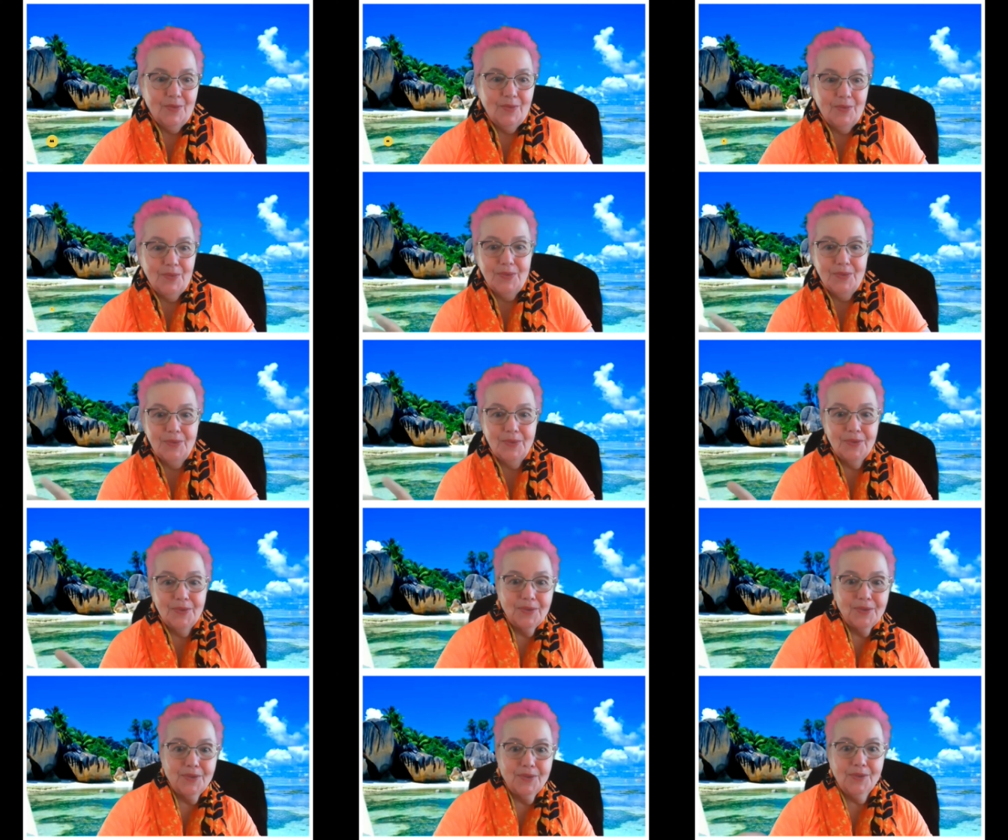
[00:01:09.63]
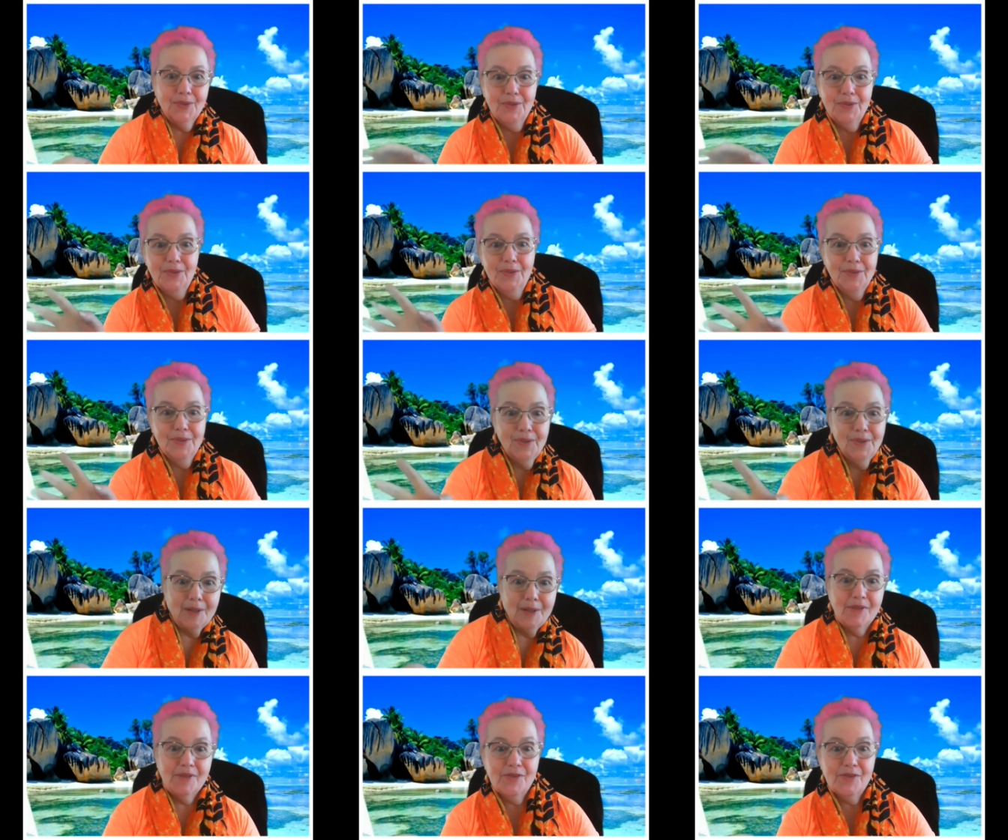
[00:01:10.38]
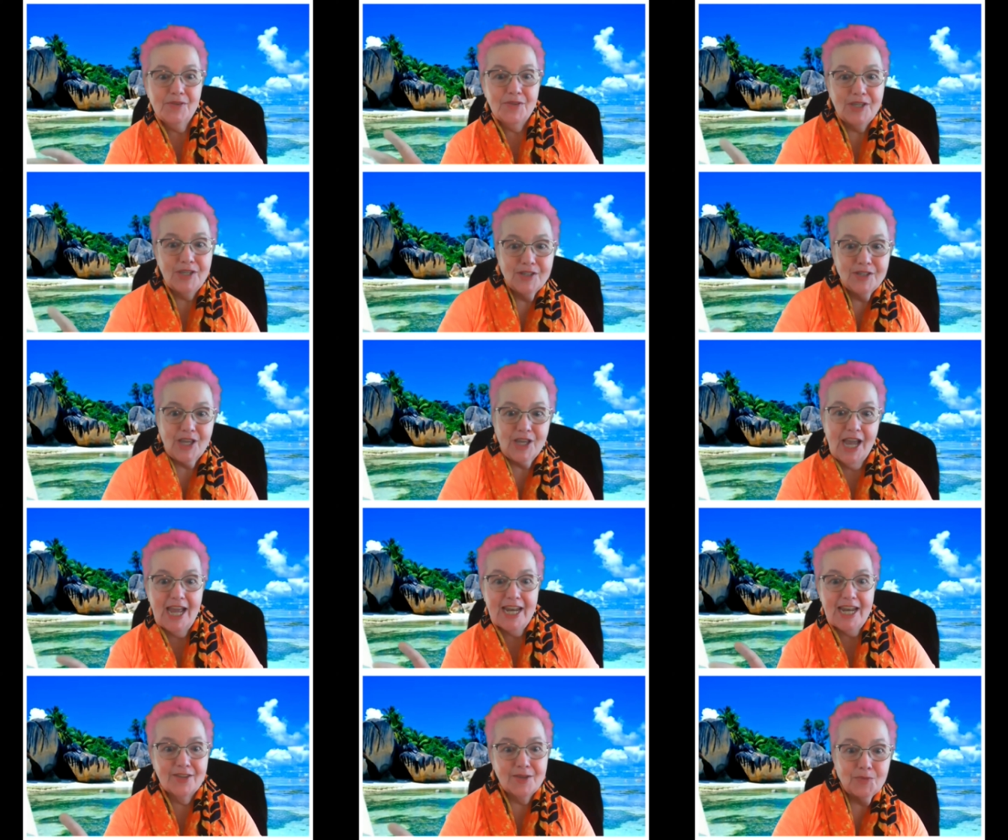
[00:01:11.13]
Ooh, I'm in the
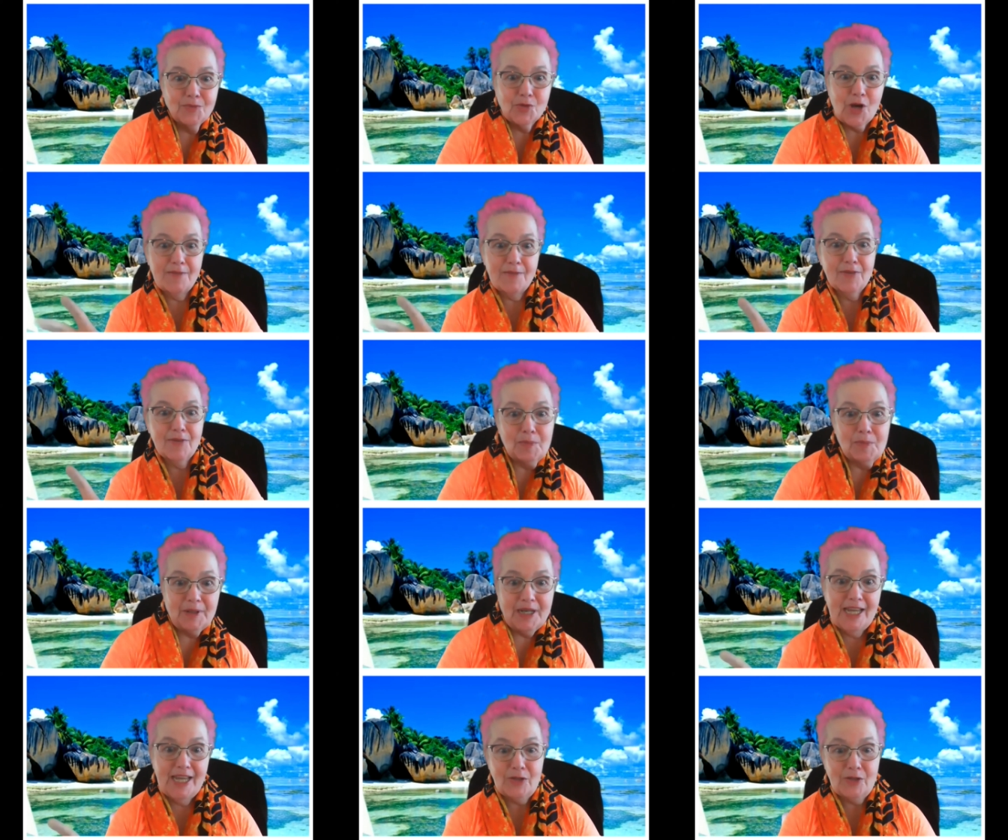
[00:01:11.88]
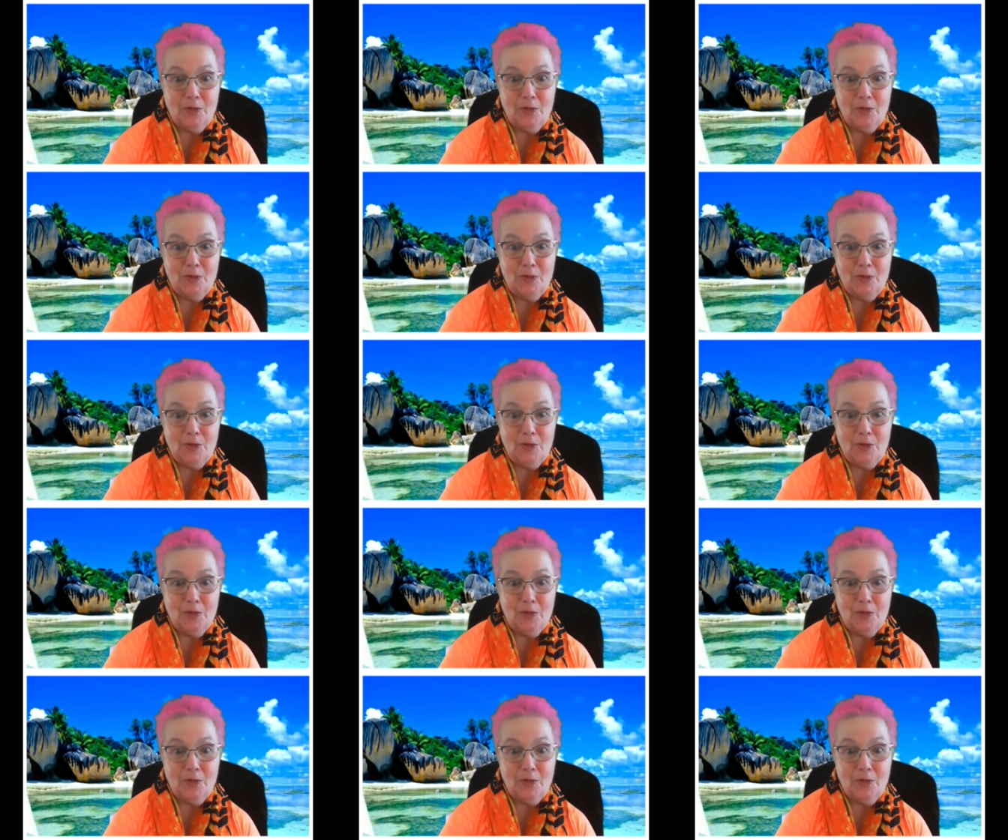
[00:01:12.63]
seaside in some tropical place.